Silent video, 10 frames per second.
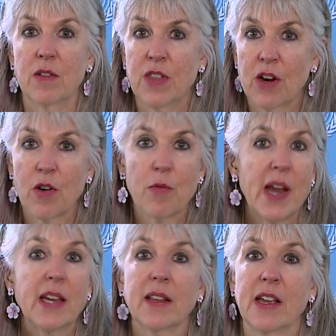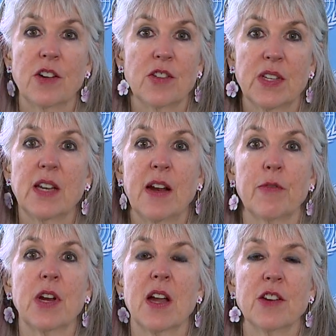There are regulators in
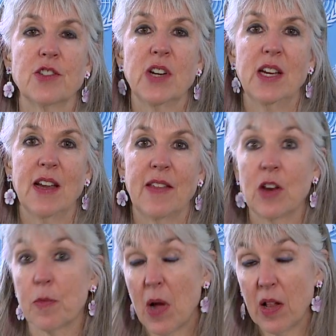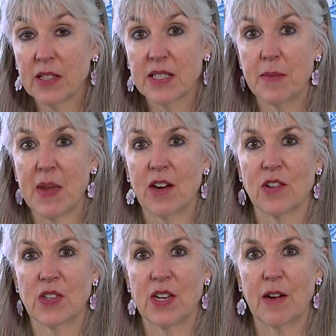every country and there are
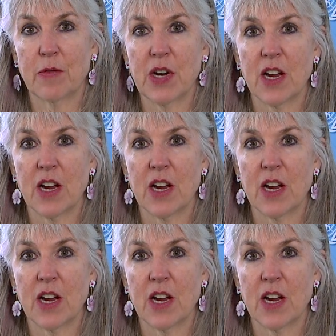policymakers in every